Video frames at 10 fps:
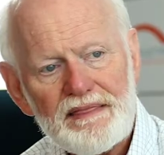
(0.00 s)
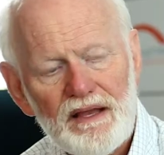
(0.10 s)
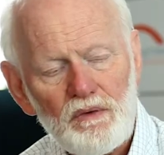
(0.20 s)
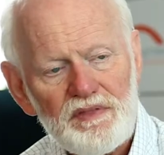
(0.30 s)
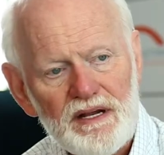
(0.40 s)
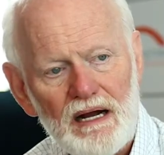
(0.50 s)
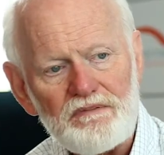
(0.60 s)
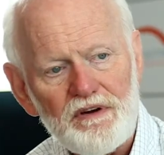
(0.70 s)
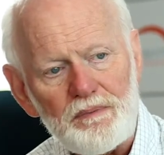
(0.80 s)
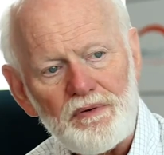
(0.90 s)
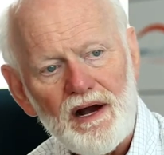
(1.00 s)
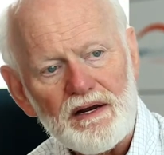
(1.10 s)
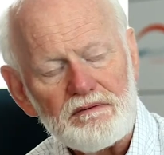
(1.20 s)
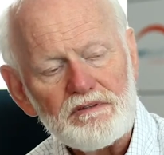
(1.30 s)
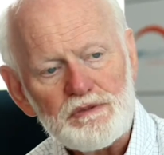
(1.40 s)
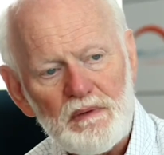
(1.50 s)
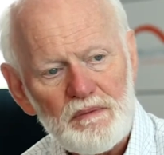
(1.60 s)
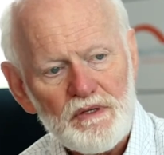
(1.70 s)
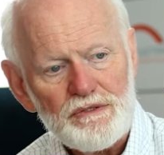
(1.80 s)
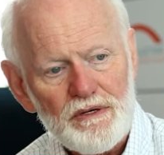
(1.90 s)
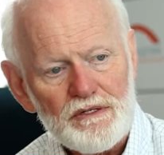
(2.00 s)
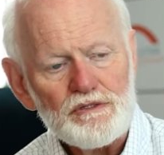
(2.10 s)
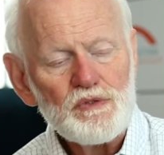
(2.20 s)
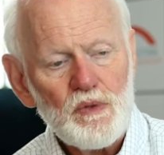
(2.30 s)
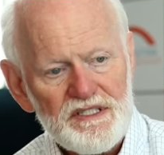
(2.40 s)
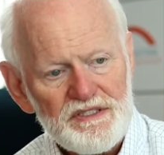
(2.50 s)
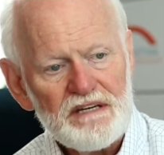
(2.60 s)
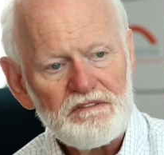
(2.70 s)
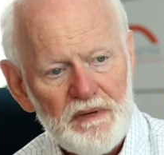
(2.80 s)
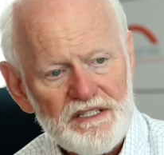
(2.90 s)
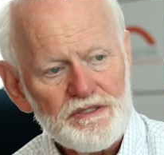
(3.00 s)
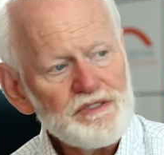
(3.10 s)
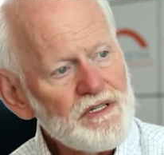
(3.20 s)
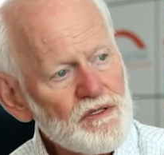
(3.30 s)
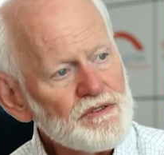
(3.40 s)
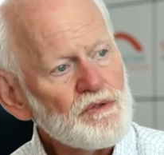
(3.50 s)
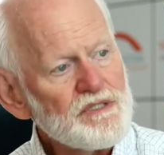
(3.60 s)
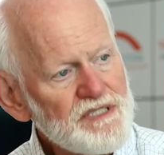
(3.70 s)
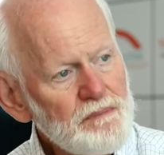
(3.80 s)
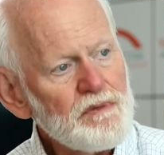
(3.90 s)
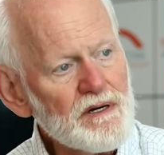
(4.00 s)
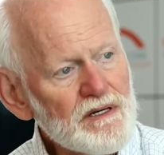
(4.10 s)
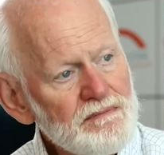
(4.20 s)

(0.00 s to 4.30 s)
think one thing I'm very proud of is my book Triggers. 27 major CEOs endorsed that book.